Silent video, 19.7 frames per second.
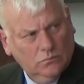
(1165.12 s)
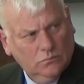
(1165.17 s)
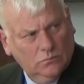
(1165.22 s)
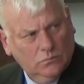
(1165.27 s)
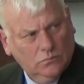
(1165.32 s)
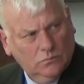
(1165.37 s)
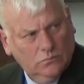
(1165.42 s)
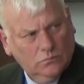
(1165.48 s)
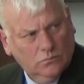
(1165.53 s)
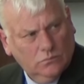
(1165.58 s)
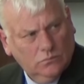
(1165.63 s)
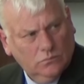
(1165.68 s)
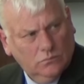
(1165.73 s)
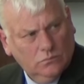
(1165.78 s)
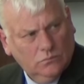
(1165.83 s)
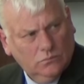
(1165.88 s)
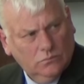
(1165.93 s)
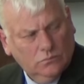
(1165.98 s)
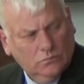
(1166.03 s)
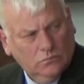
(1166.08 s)

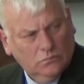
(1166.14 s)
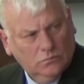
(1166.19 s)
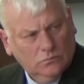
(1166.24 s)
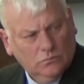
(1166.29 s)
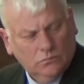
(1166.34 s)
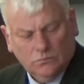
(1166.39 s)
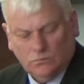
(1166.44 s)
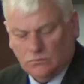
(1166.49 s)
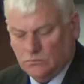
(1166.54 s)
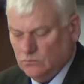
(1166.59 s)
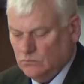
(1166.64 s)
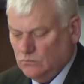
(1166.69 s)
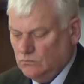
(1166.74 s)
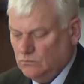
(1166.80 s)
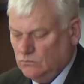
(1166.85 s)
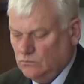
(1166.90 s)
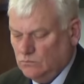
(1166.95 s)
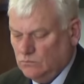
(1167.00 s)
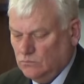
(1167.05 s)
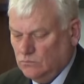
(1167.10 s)

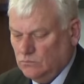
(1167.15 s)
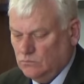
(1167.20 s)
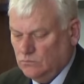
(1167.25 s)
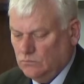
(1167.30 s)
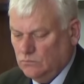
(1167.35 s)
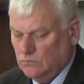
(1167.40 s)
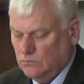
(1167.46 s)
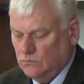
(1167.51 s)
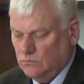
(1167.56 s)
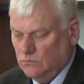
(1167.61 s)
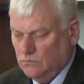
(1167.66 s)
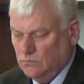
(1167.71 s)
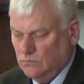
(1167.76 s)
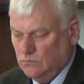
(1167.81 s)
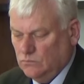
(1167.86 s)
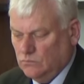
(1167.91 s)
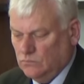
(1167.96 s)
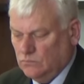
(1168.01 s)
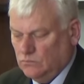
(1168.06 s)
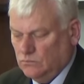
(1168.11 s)

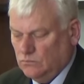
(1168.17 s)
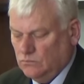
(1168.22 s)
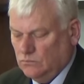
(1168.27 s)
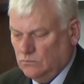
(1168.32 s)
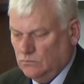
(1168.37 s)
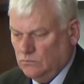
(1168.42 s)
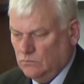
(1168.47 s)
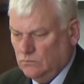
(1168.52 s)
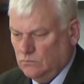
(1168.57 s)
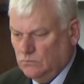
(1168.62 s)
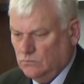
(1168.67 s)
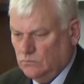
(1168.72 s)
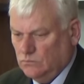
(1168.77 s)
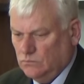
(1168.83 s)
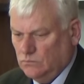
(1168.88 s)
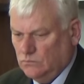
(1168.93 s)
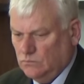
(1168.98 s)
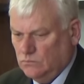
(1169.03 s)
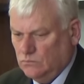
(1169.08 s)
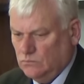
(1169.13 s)

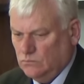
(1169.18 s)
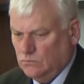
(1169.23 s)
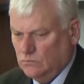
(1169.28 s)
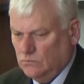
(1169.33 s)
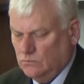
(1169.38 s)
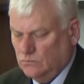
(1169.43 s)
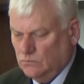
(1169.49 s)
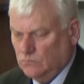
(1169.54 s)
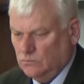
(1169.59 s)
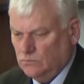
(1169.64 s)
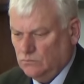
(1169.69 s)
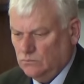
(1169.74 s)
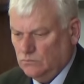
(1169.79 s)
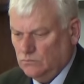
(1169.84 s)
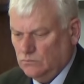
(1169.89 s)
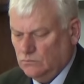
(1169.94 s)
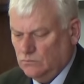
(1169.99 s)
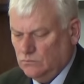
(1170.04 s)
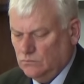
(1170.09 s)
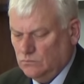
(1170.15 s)

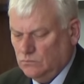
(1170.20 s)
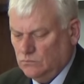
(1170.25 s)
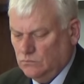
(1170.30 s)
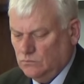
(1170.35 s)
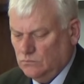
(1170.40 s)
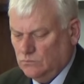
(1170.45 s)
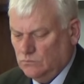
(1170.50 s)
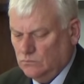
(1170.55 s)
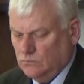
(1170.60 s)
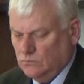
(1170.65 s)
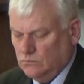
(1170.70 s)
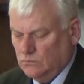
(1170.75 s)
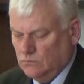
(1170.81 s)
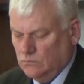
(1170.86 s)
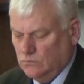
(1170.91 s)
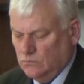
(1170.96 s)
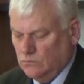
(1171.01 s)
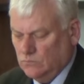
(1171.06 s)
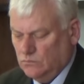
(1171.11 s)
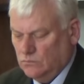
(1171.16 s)

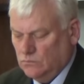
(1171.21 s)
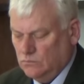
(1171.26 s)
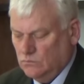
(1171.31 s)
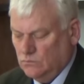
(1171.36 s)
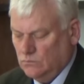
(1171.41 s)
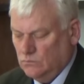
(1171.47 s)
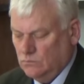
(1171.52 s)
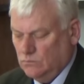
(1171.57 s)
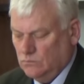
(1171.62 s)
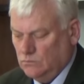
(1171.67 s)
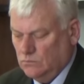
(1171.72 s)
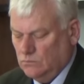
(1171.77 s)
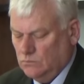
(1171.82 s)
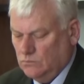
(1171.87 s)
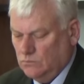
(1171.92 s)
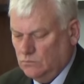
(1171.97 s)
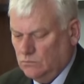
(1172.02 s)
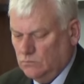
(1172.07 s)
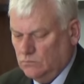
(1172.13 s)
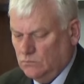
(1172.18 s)

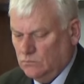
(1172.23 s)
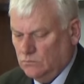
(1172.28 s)
No words are spoken by the person on screen.